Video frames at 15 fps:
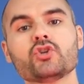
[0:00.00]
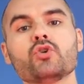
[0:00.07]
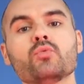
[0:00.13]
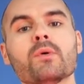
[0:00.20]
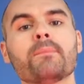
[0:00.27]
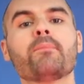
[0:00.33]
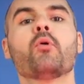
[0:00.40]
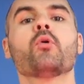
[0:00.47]
to
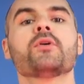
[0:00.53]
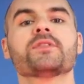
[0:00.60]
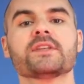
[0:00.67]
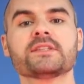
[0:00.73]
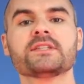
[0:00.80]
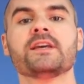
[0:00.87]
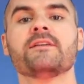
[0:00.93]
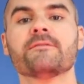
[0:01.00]
report
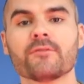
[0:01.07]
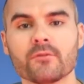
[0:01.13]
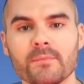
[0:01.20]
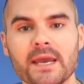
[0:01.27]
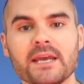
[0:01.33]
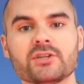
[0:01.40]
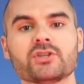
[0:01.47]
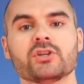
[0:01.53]
this
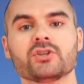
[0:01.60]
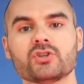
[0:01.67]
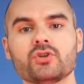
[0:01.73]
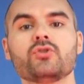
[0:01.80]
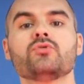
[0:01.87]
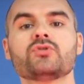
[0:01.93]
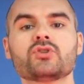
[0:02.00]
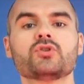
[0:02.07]
information
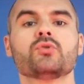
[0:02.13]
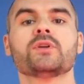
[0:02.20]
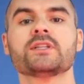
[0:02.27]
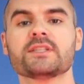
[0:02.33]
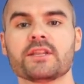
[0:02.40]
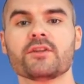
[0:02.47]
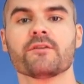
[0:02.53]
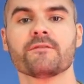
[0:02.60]
to
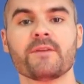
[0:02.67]
students and their